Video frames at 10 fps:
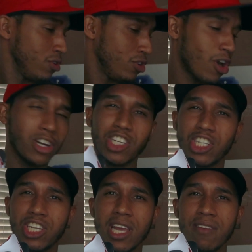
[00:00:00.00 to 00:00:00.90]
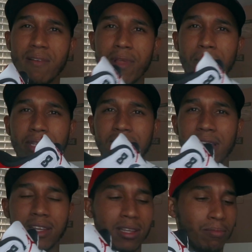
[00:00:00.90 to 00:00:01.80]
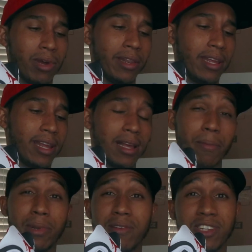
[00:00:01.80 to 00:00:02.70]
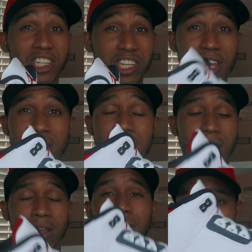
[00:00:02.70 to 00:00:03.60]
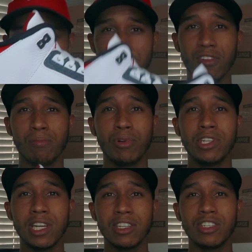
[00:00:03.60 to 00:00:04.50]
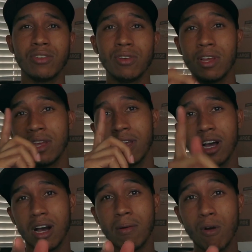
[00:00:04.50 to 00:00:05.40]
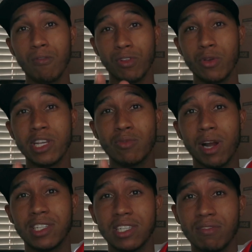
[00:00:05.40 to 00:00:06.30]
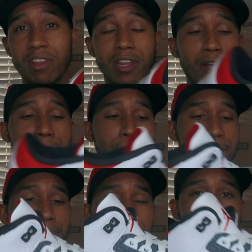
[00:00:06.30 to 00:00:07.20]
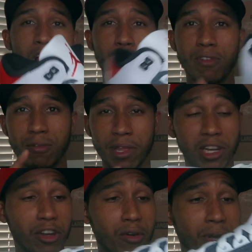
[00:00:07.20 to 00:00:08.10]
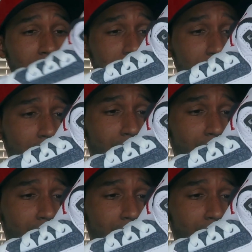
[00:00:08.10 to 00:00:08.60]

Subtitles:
Darshay, if I'm not mistaken, but nickname I believe is Shay. Definitely appreciate you. Hopefully you guys watching this video all the way from Illinois.